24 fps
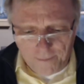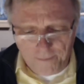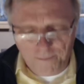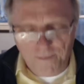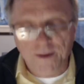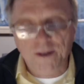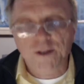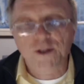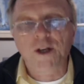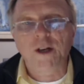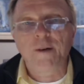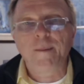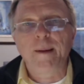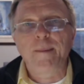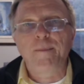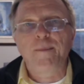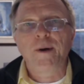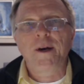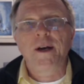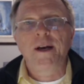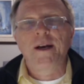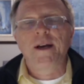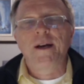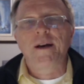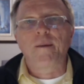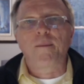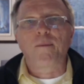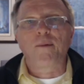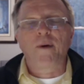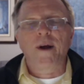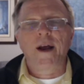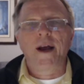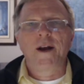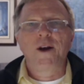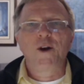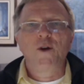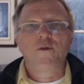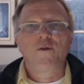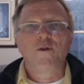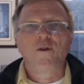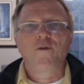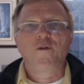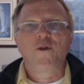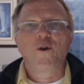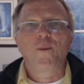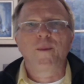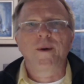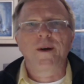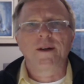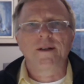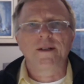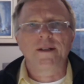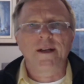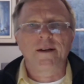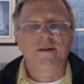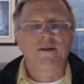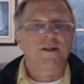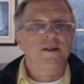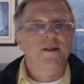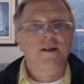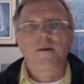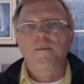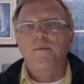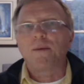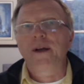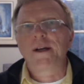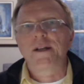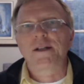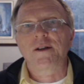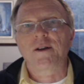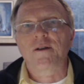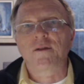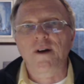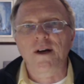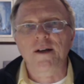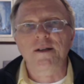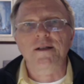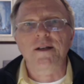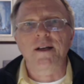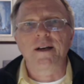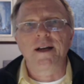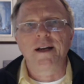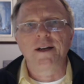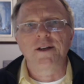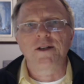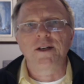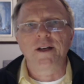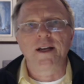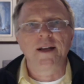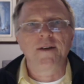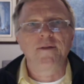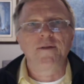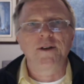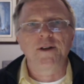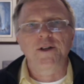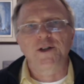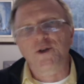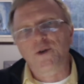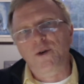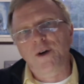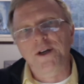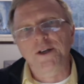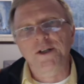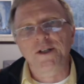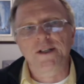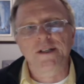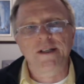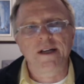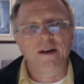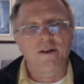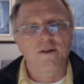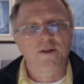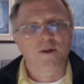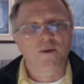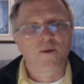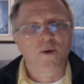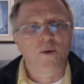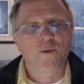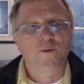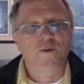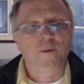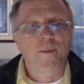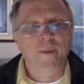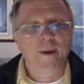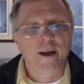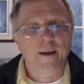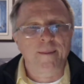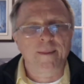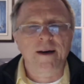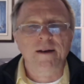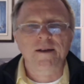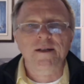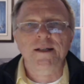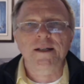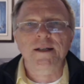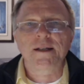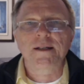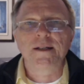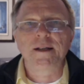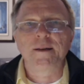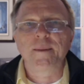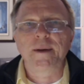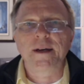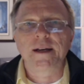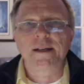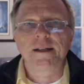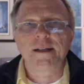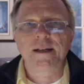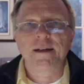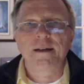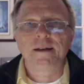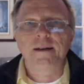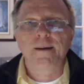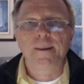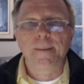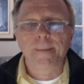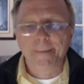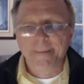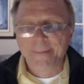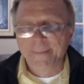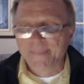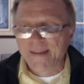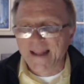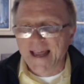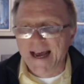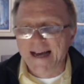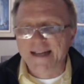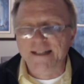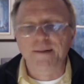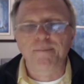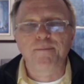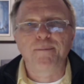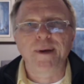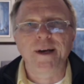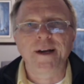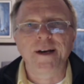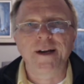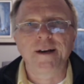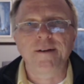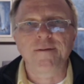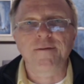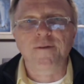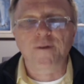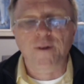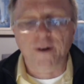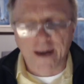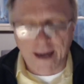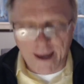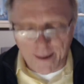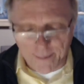is going to be putting in a brand new fulfillment center someplace across the nation. Even Detroit, just down the road from me, about 60 minutes, has a bid in for